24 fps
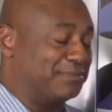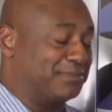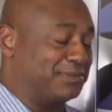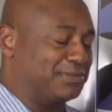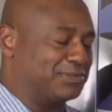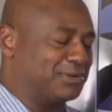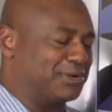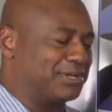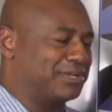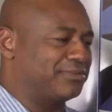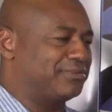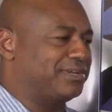
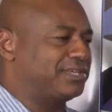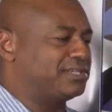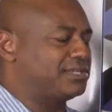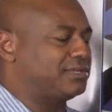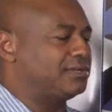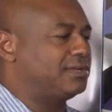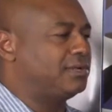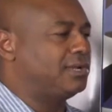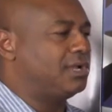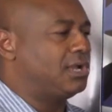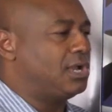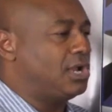majority
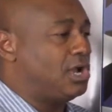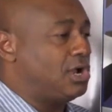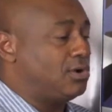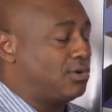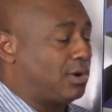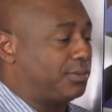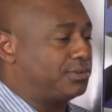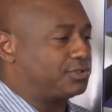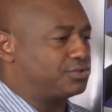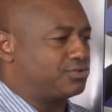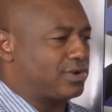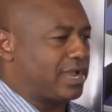reason. What
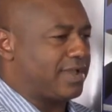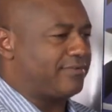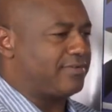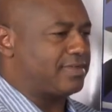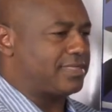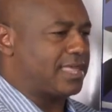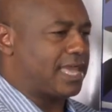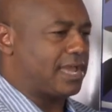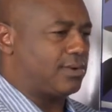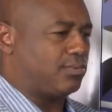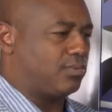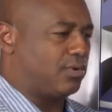was driving
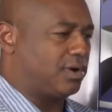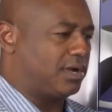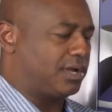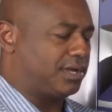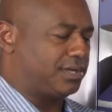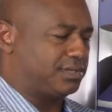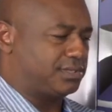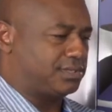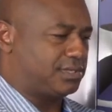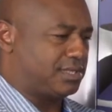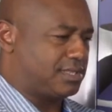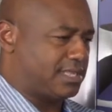that
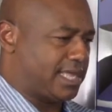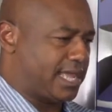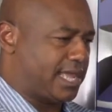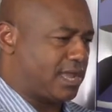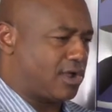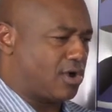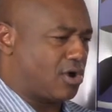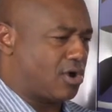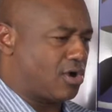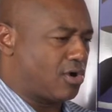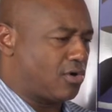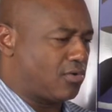was they
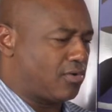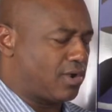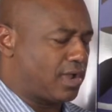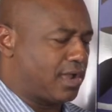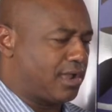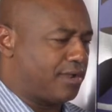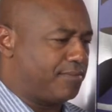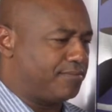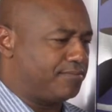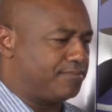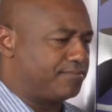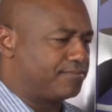
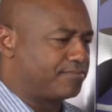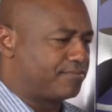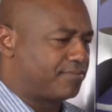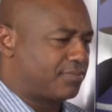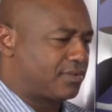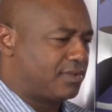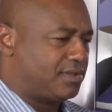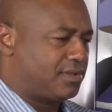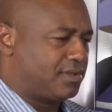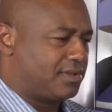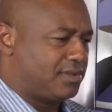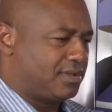had
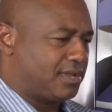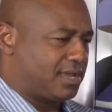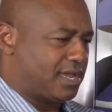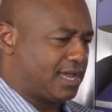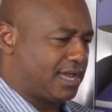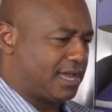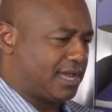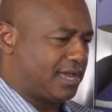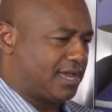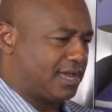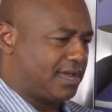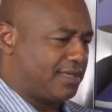
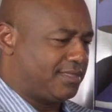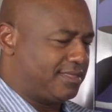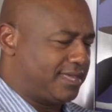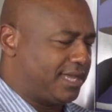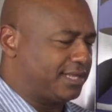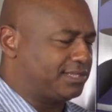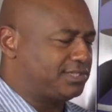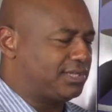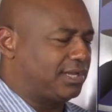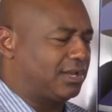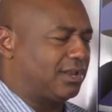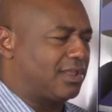
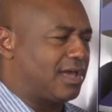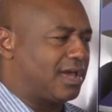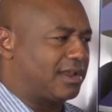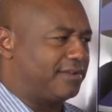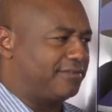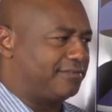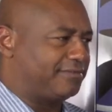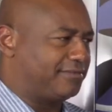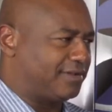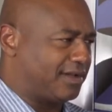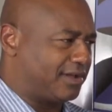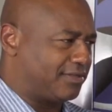seen a lot
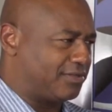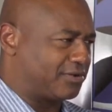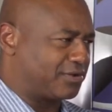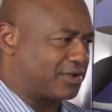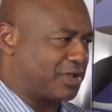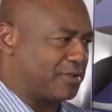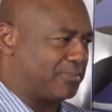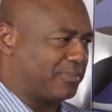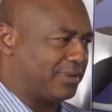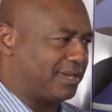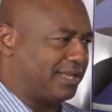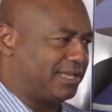of other
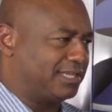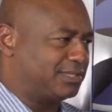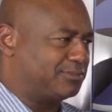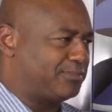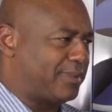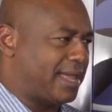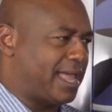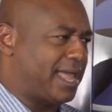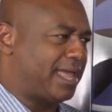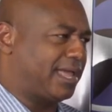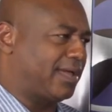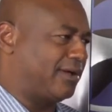companies
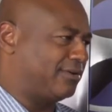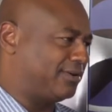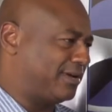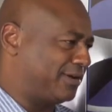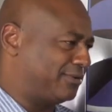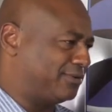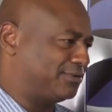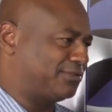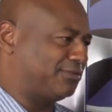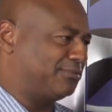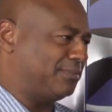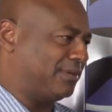paying out
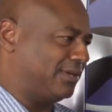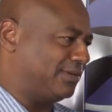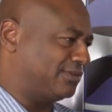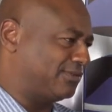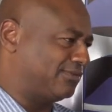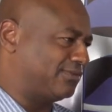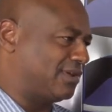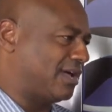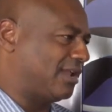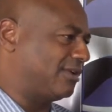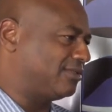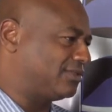hundreds of millions of
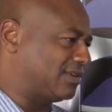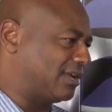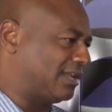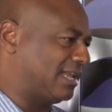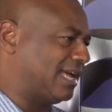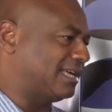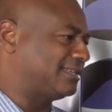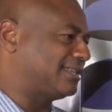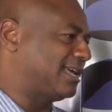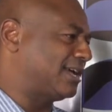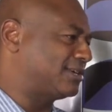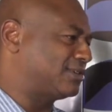dollars in
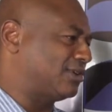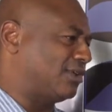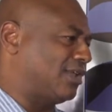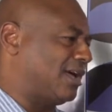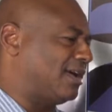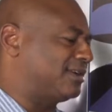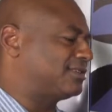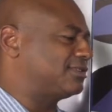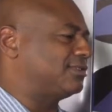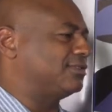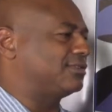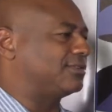class action
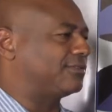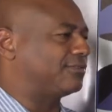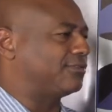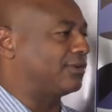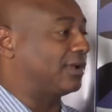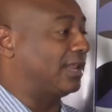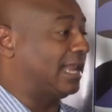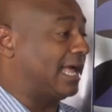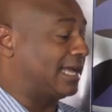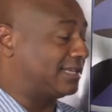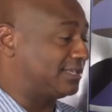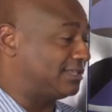lawsuits for
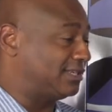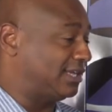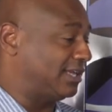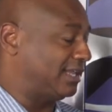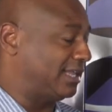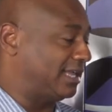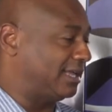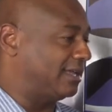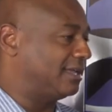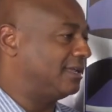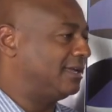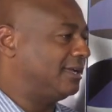glass
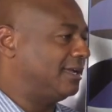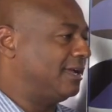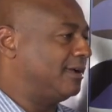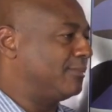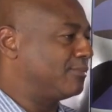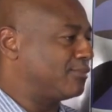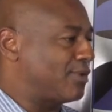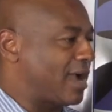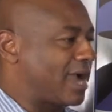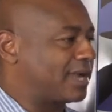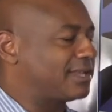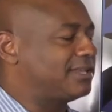ceiling
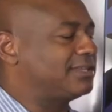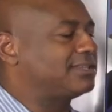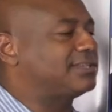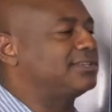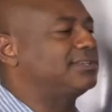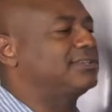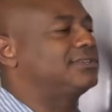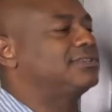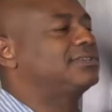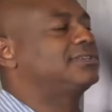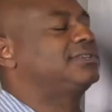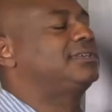
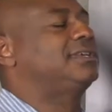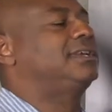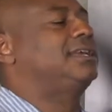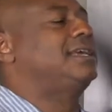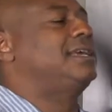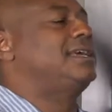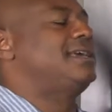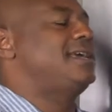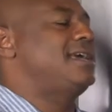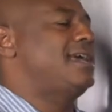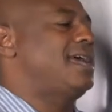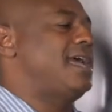practices,
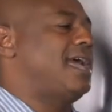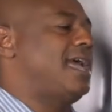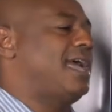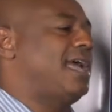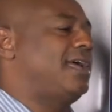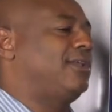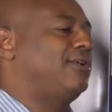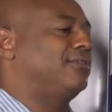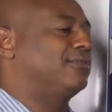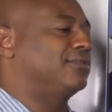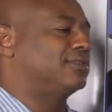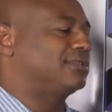
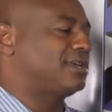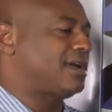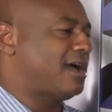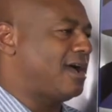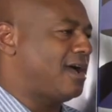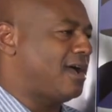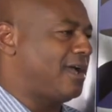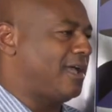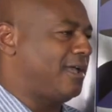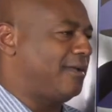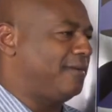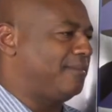and over
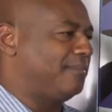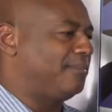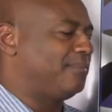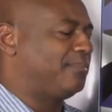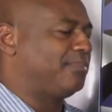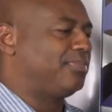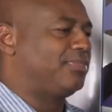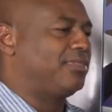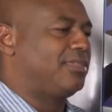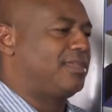time,